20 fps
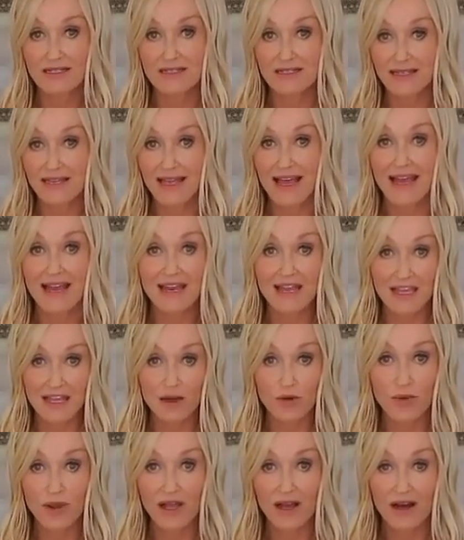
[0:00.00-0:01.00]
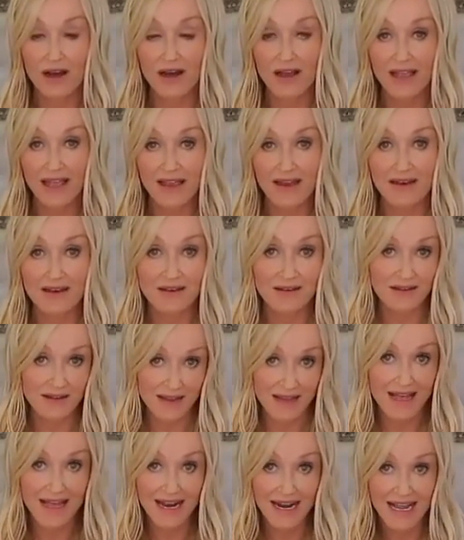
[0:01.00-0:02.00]
because again, here we are in
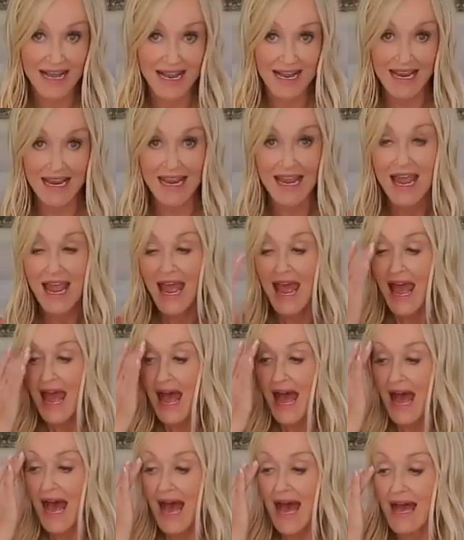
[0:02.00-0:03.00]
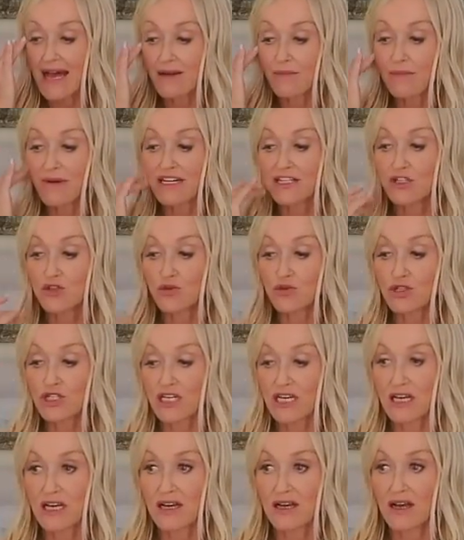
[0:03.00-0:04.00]
LA, and my
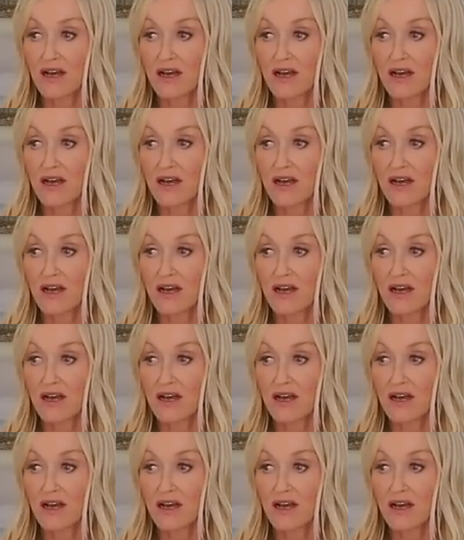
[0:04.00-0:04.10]
daughter